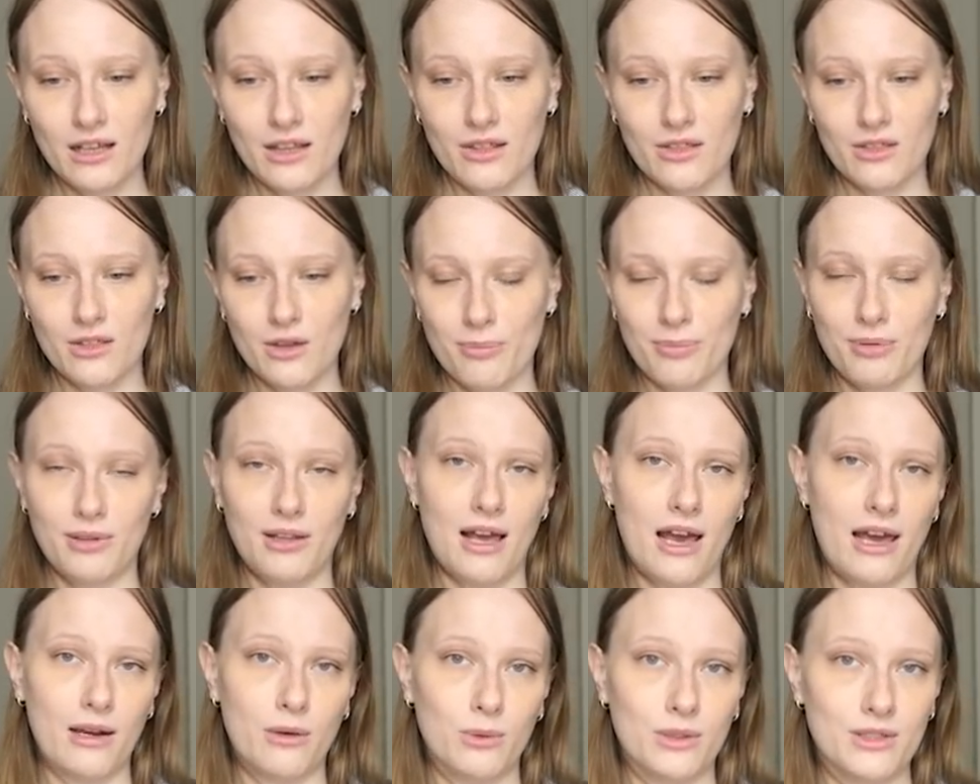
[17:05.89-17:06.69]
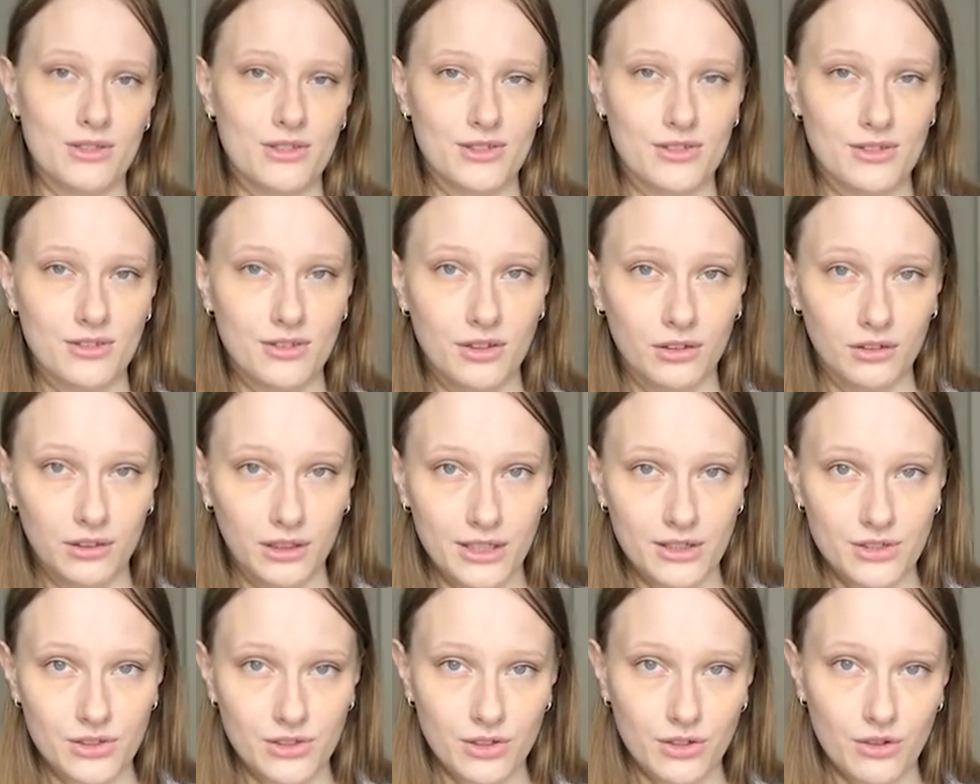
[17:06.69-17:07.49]
The plot was the
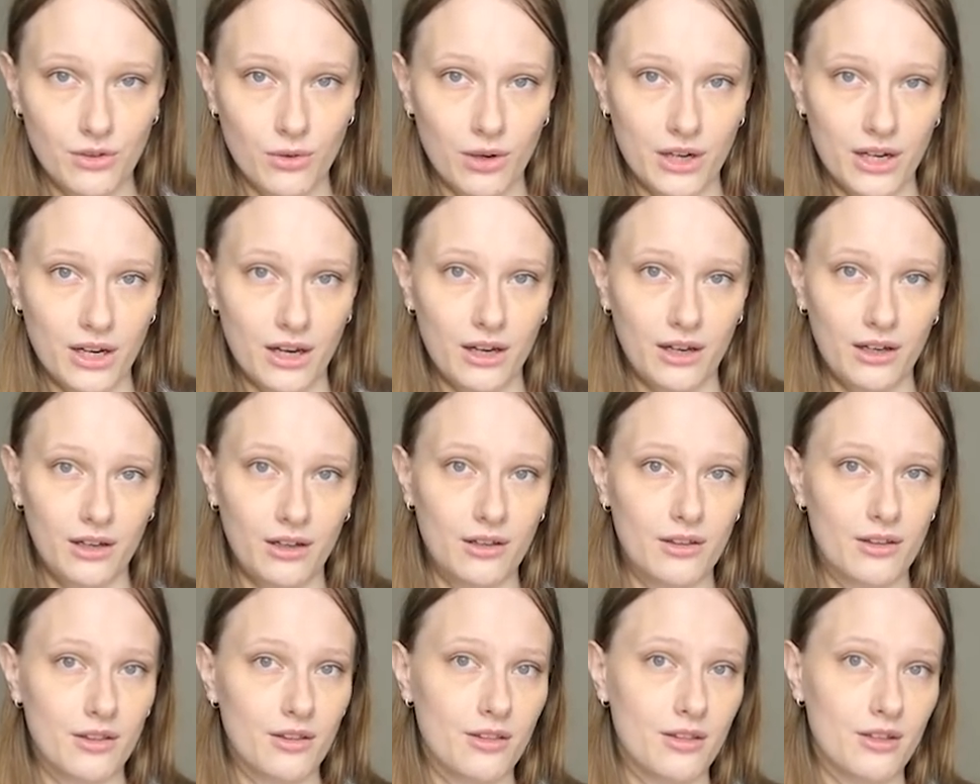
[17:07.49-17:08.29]
least annoying.